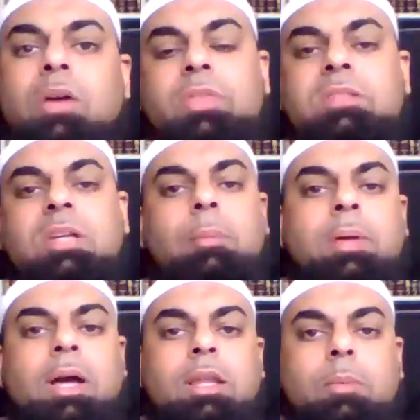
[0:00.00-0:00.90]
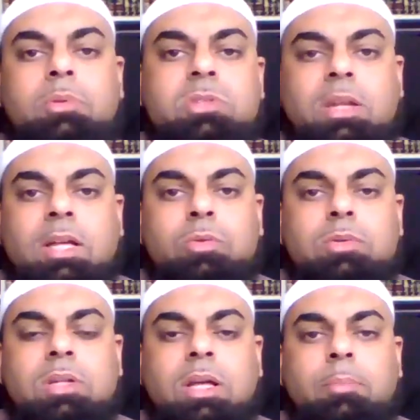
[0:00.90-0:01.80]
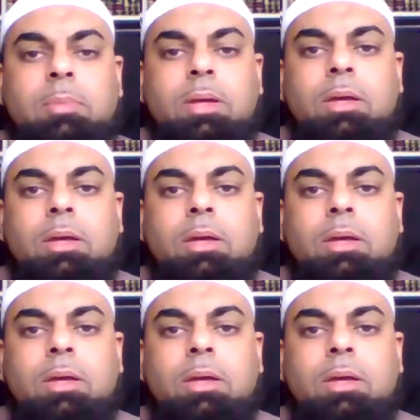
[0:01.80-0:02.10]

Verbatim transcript: of these Anbiya alayhi